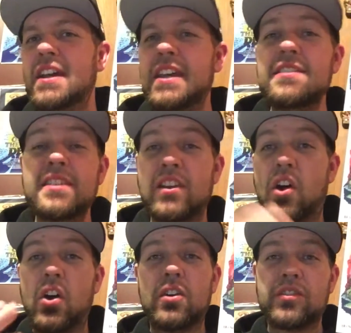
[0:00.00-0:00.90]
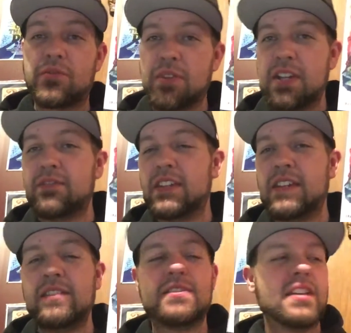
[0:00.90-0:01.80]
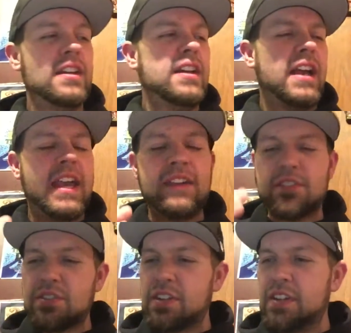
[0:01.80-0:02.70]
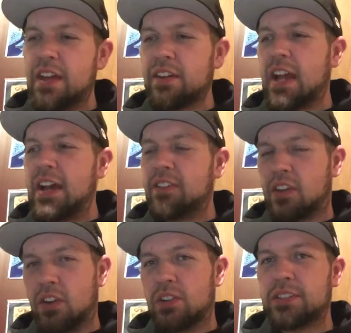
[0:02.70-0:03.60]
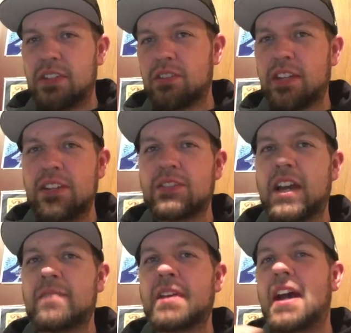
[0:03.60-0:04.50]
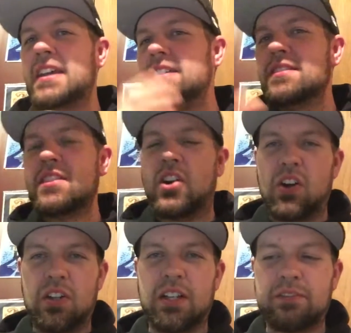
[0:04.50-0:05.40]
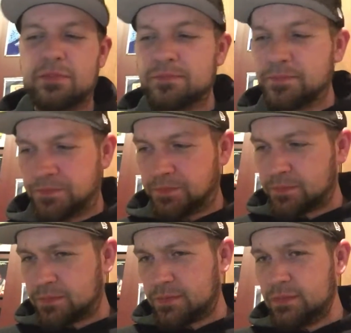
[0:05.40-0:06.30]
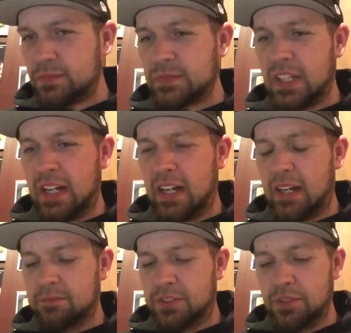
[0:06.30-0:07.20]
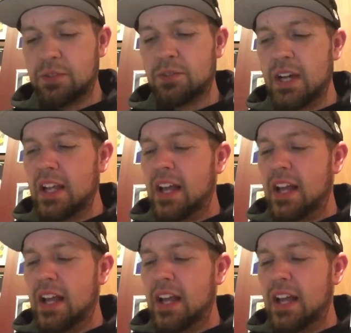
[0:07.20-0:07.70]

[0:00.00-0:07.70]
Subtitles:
He's in all three of these. And there's another guy, the cultish leader type guy. He's in all of them, too.